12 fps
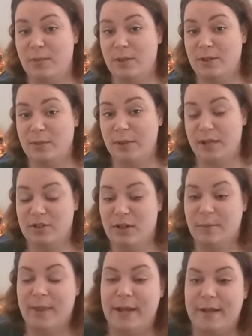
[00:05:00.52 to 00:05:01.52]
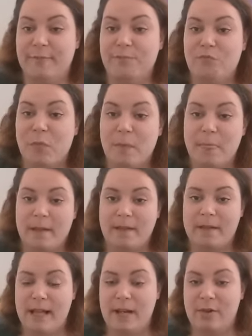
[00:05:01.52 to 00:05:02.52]
I'll post a picture up there.
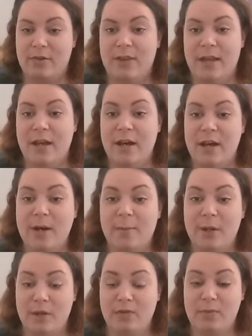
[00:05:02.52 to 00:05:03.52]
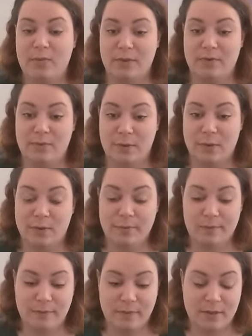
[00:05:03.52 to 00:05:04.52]
Now, they are both meaningful.